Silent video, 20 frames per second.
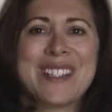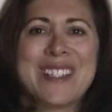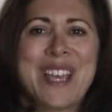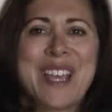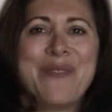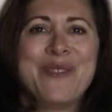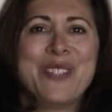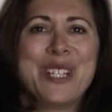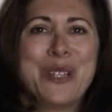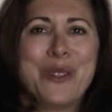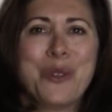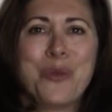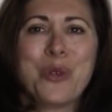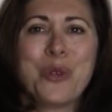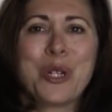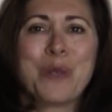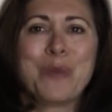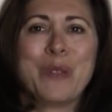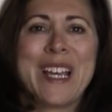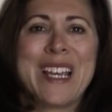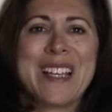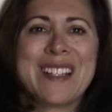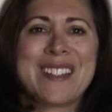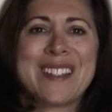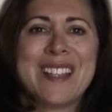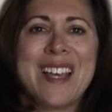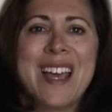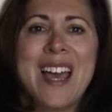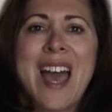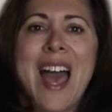safety in the
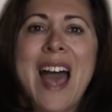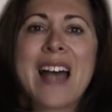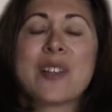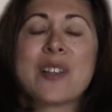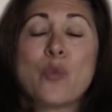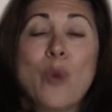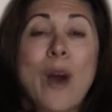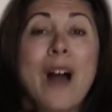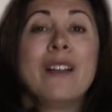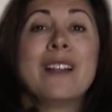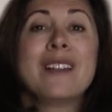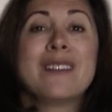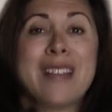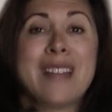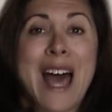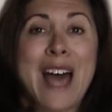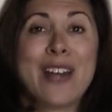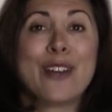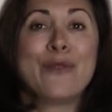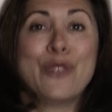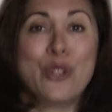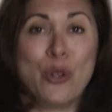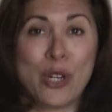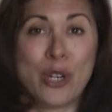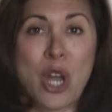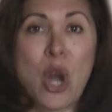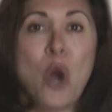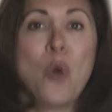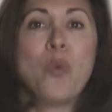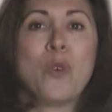workplace as well as that of your
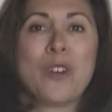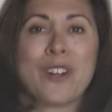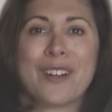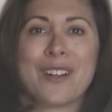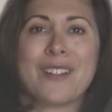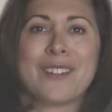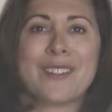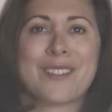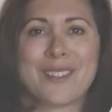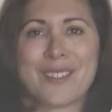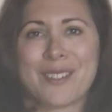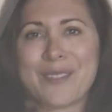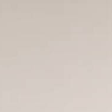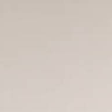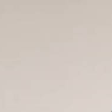coworkers.